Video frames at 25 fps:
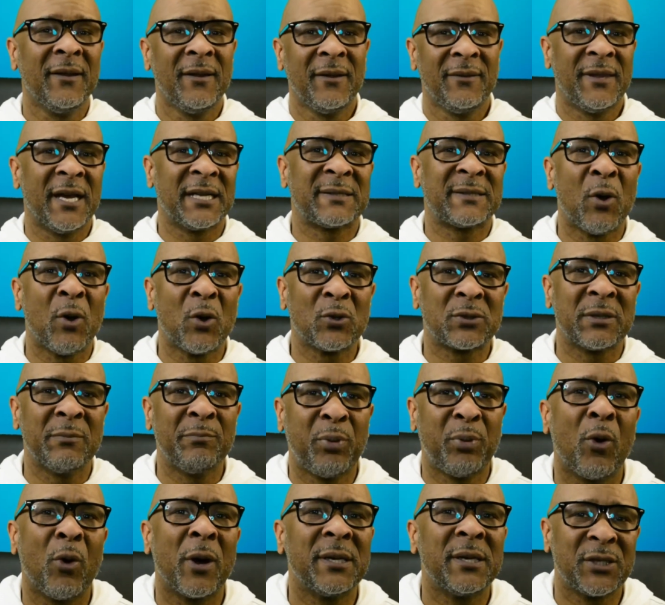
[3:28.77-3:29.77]
that's most
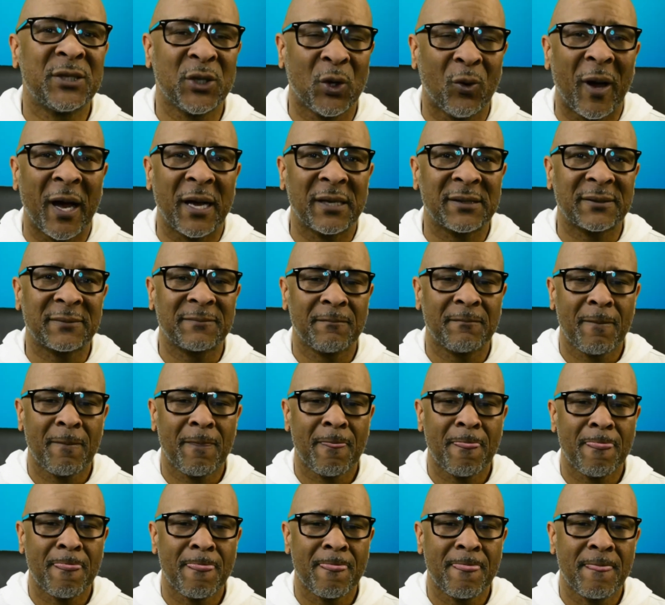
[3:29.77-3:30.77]
important to us.
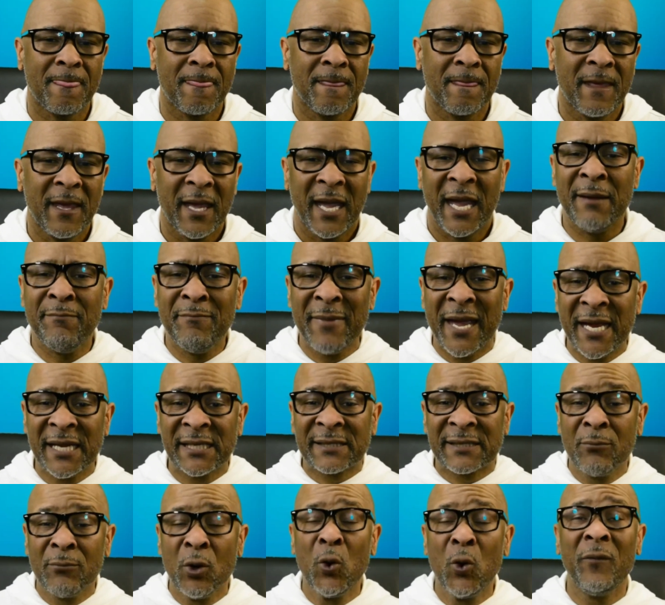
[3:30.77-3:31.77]
It
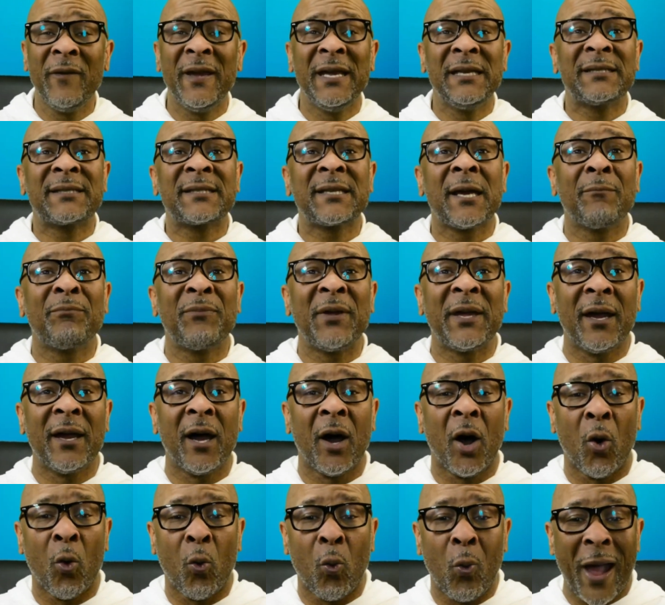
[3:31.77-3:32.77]
means moving something
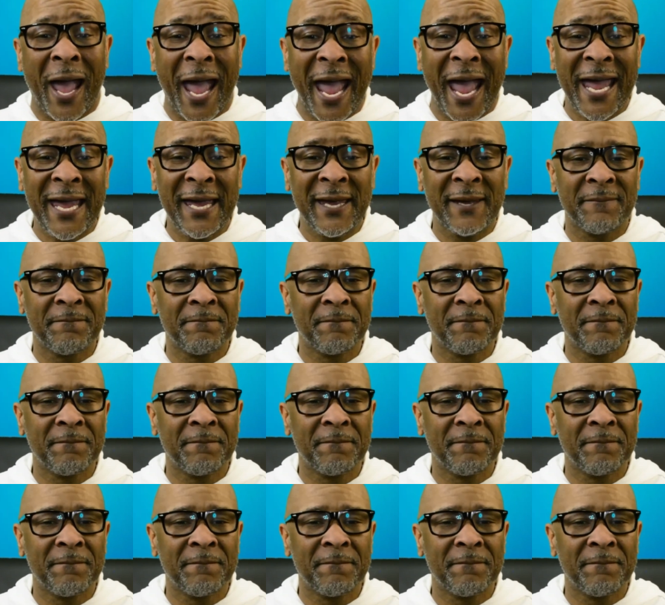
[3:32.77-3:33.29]
away,